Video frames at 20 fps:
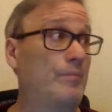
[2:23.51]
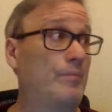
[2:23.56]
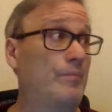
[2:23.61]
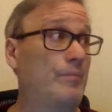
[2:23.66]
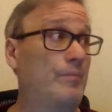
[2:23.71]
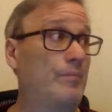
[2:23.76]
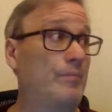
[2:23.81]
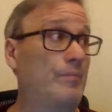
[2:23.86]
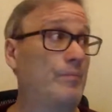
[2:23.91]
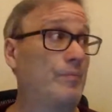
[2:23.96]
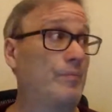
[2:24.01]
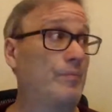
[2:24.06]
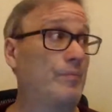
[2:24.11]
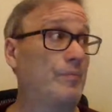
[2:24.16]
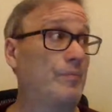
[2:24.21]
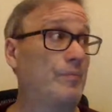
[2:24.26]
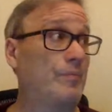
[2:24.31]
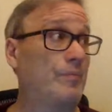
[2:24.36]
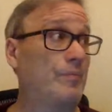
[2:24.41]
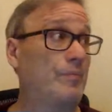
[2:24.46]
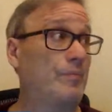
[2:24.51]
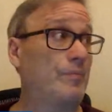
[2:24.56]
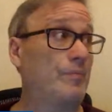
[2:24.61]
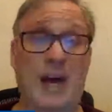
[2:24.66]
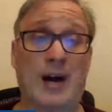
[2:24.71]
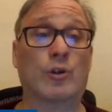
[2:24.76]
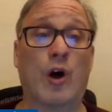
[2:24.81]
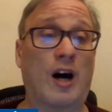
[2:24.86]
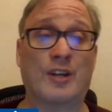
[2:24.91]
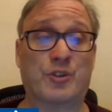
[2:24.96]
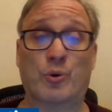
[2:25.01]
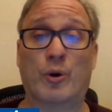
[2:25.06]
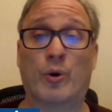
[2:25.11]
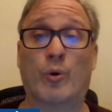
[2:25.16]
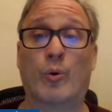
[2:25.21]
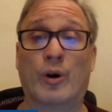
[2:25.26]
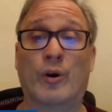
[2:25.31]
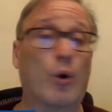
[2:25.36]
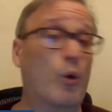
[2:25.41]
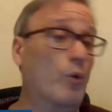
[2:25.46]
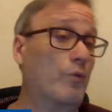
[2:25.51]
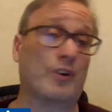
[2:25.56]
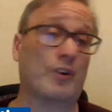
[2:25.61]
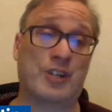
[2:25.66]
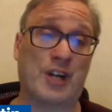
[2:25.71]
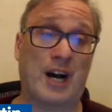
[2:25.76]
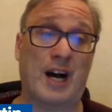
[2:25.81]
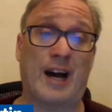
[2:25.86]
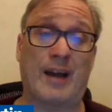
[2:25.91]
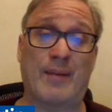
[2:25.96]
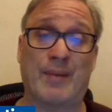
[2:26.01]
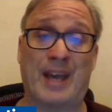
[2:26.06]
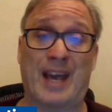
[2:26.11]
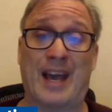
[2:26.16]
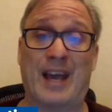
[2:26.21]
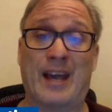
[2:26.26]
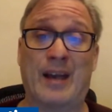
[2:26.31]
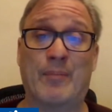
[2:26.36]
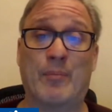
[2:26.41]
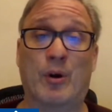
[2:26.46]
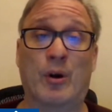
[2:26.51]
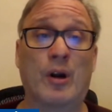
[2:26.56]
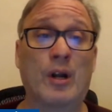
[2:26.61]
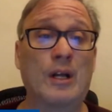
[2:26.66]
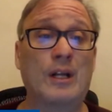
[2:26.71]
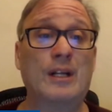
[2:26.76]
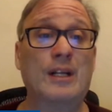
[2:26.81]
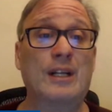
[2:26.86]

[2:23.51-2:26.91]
shootout loss or an overtime game or